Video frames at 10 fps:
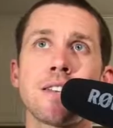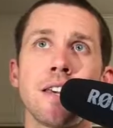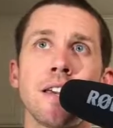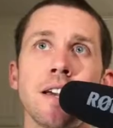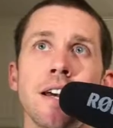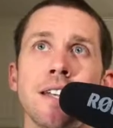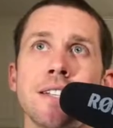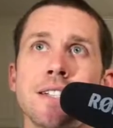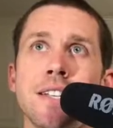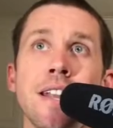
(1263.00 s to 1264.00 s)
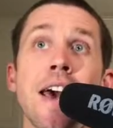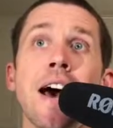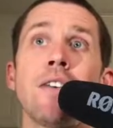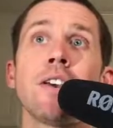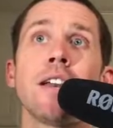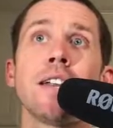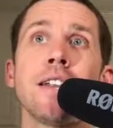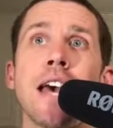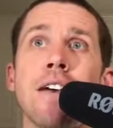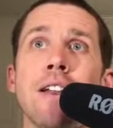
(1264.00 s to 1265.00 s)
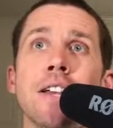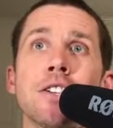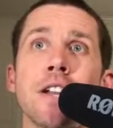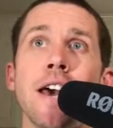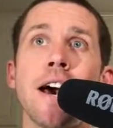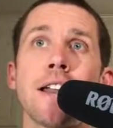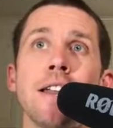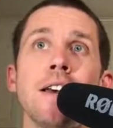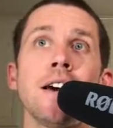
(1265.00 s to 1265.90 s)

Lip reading: think I just didn't have it. I didn't have it. I should have had it.